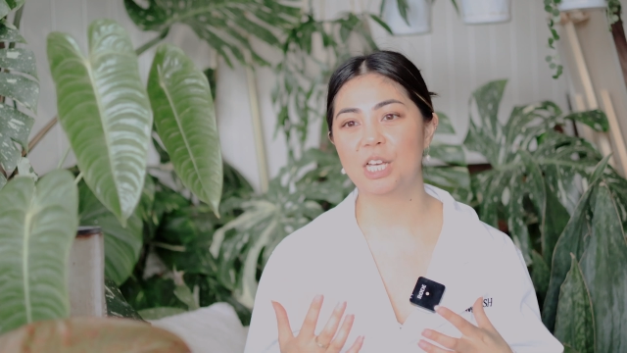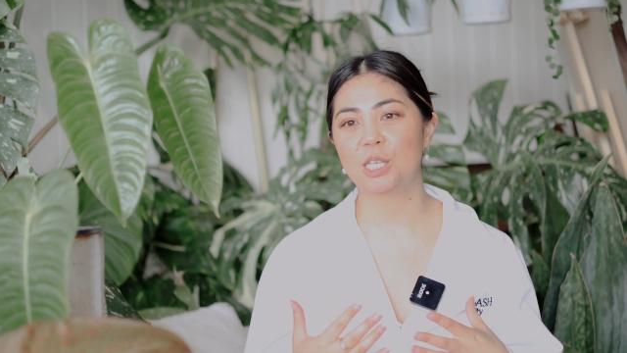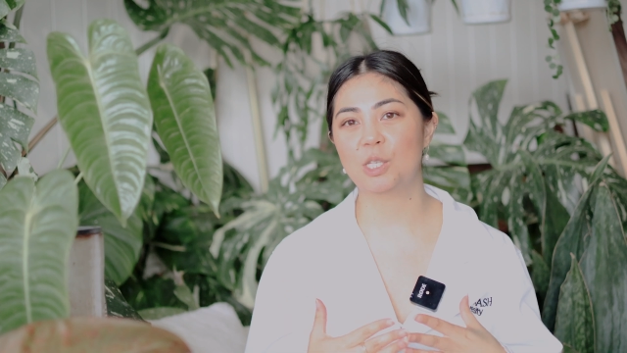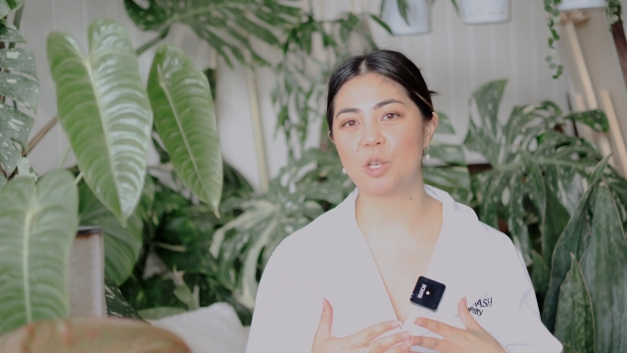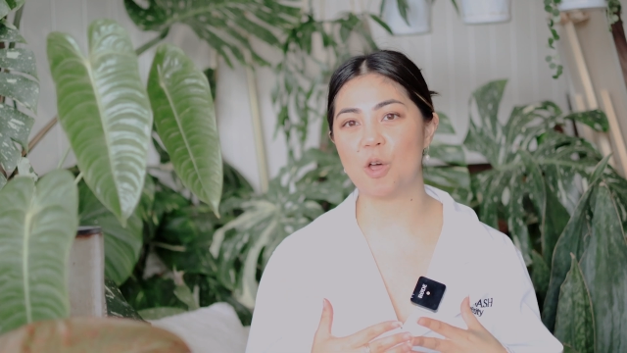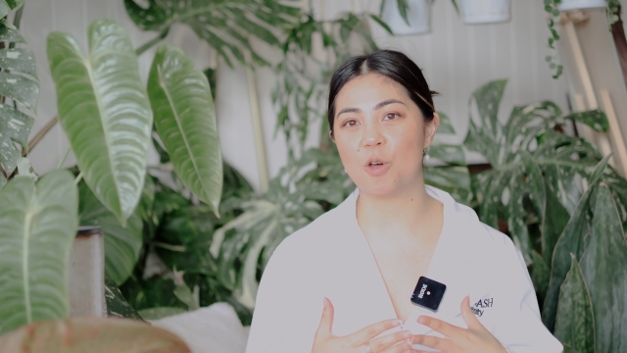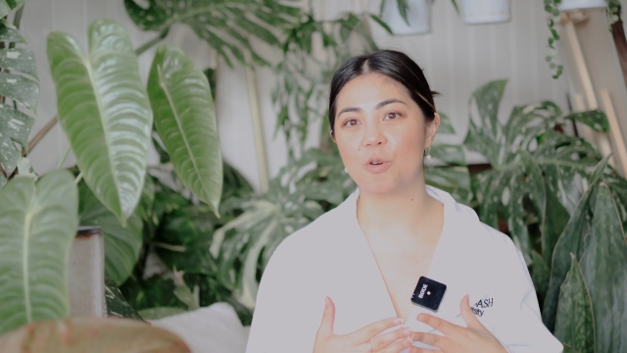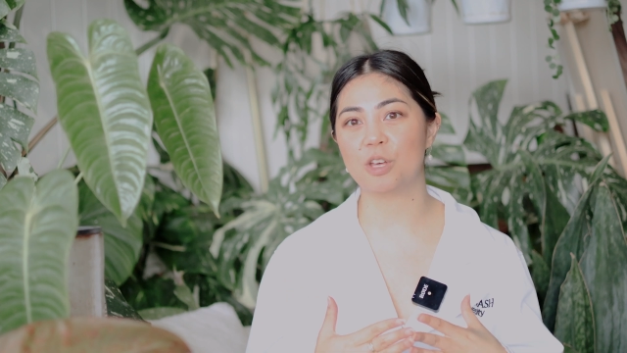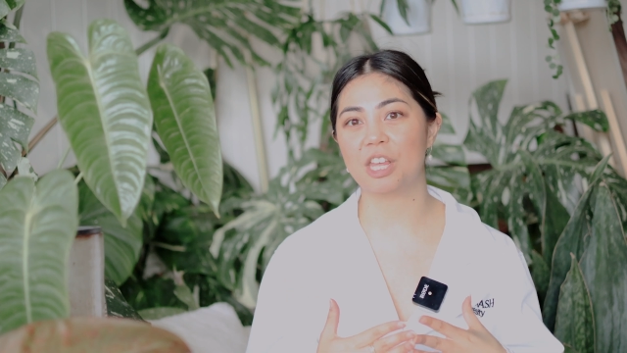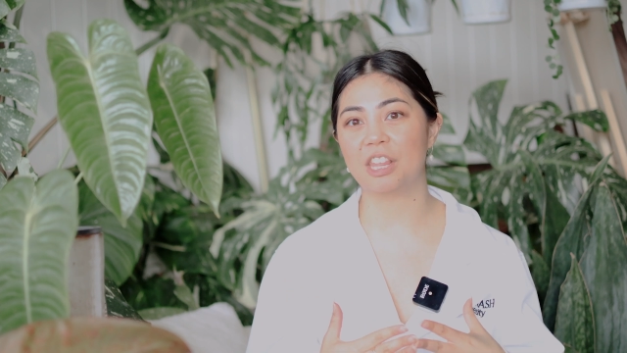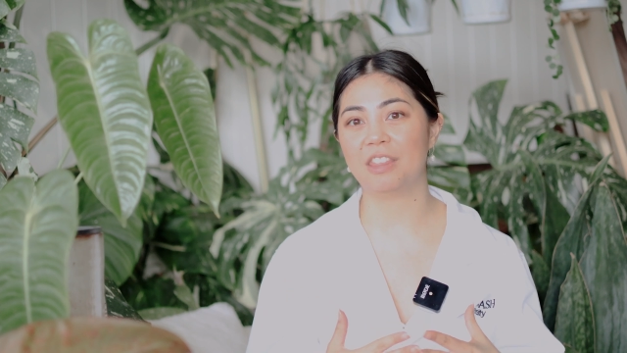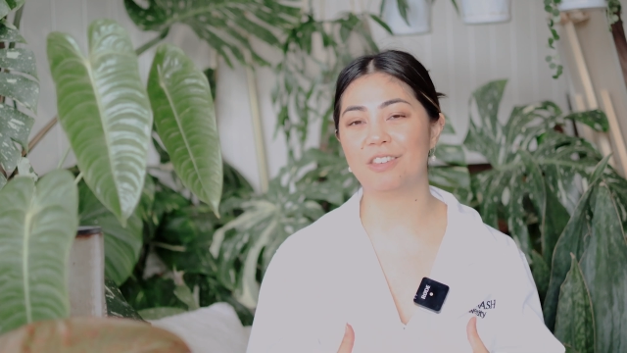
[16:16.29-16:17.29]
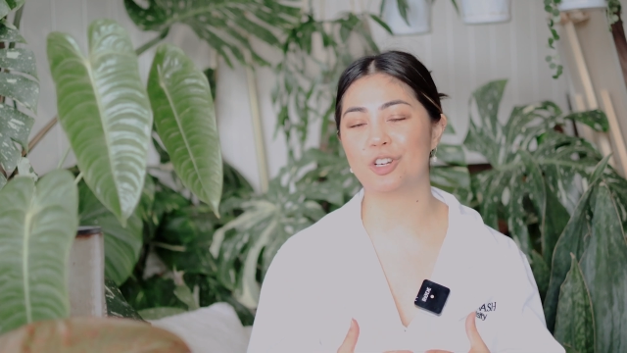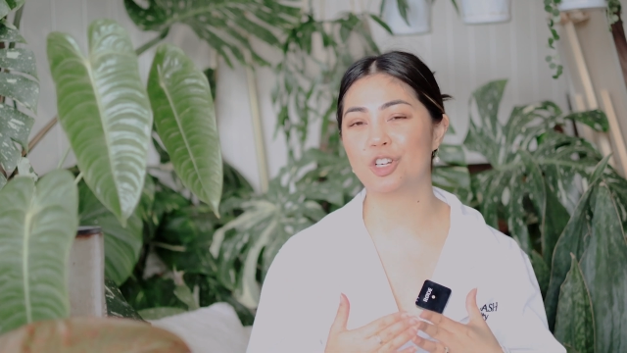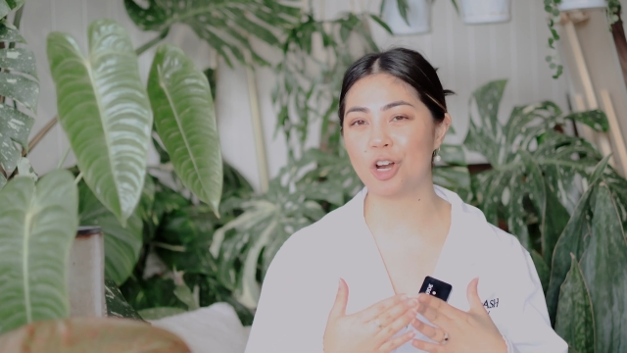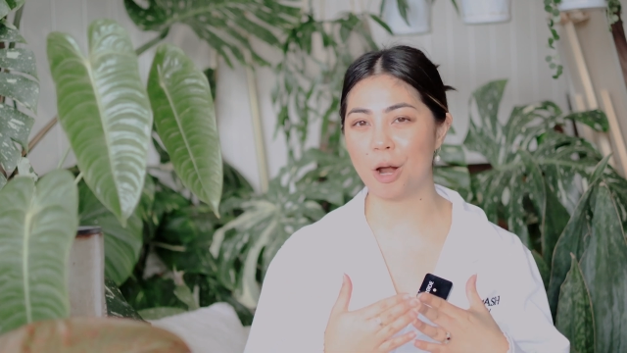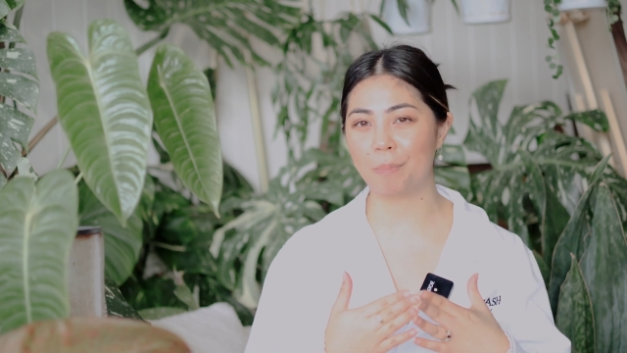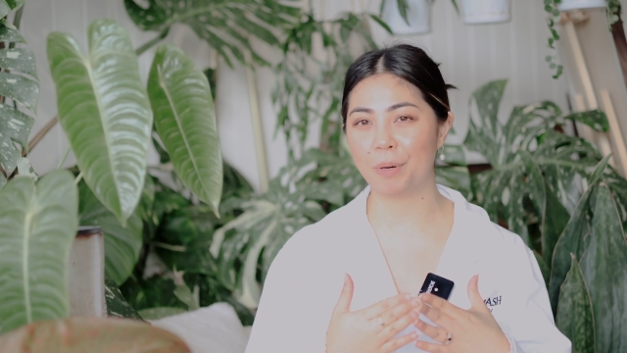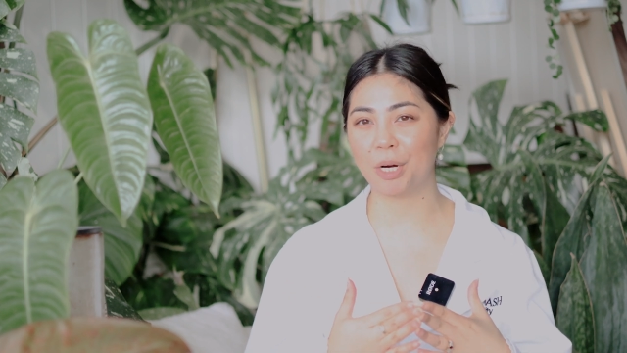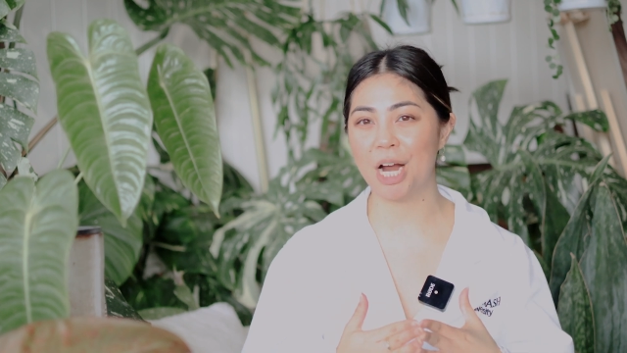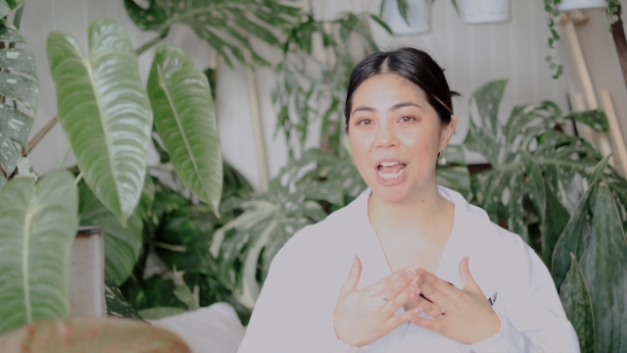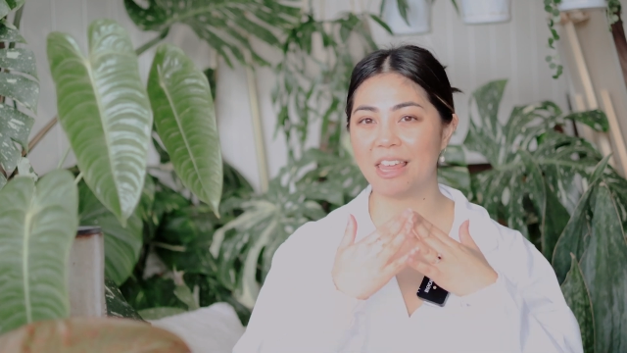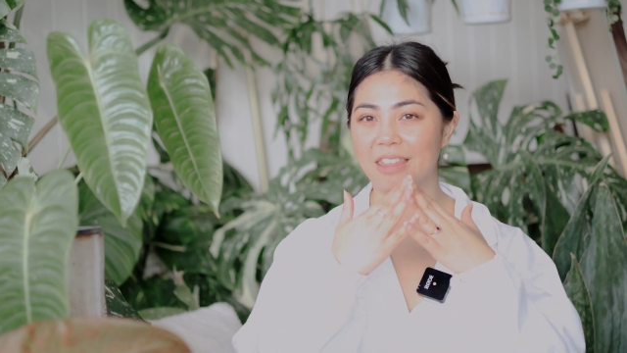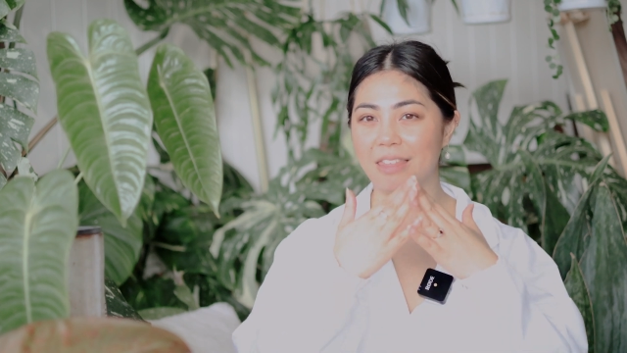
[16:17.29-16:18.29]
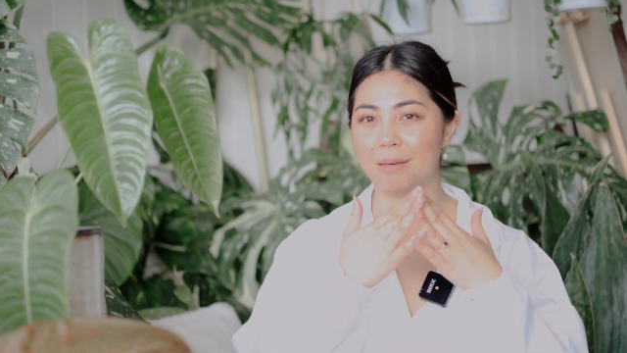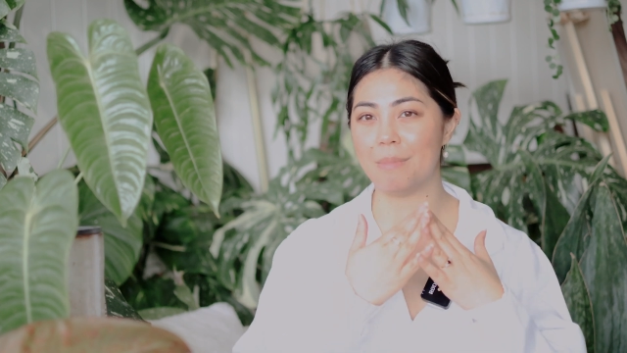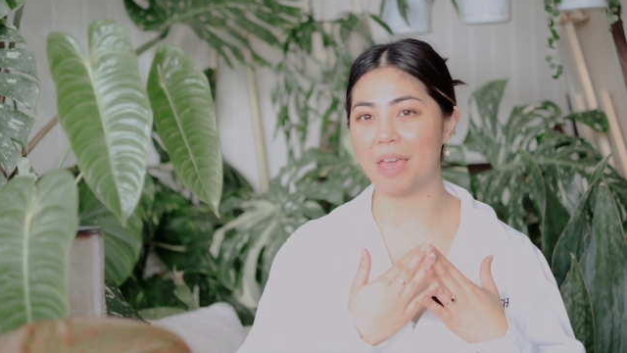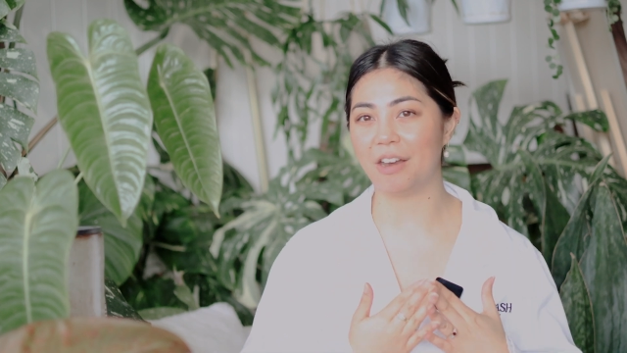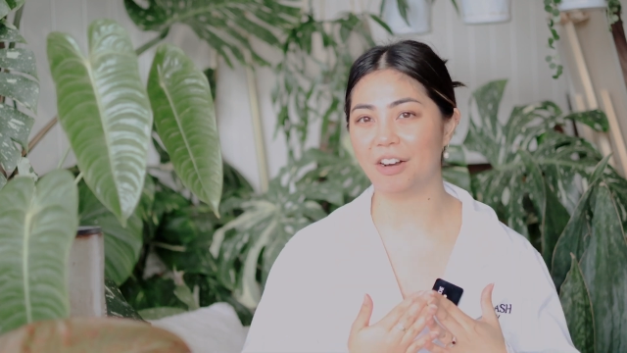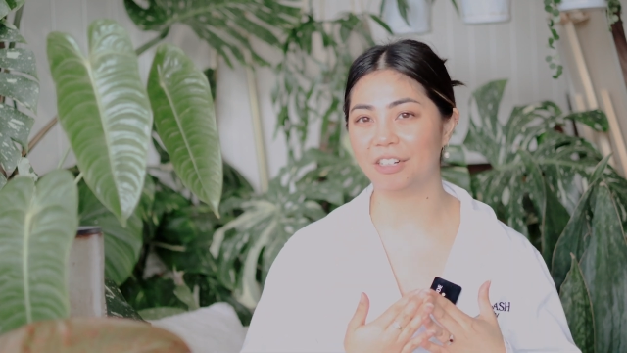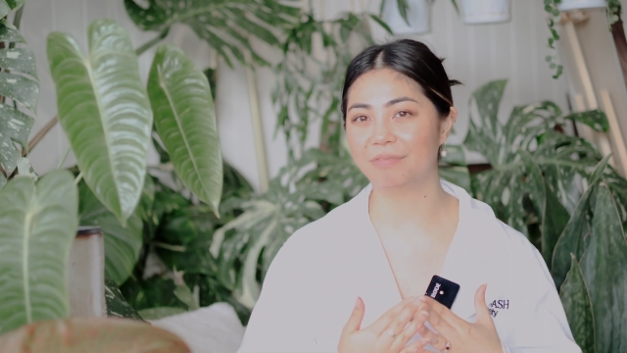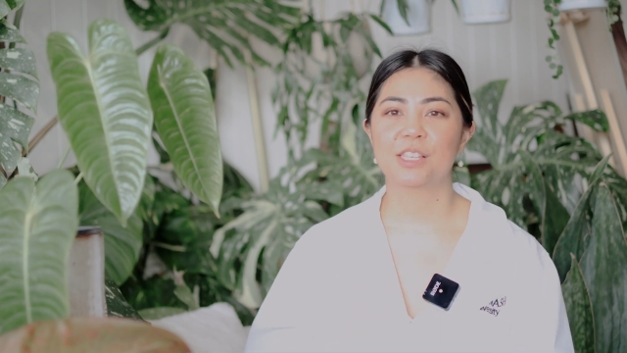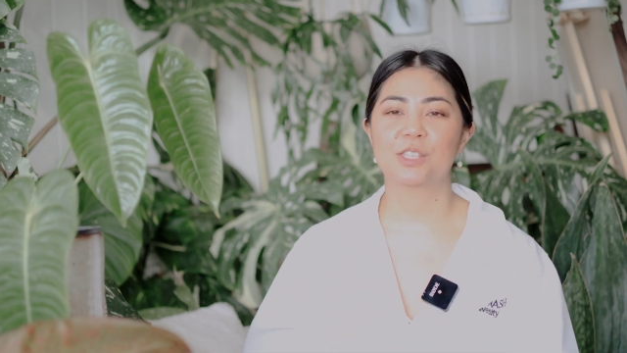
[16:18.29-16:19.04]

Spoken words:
So the sharper, the better.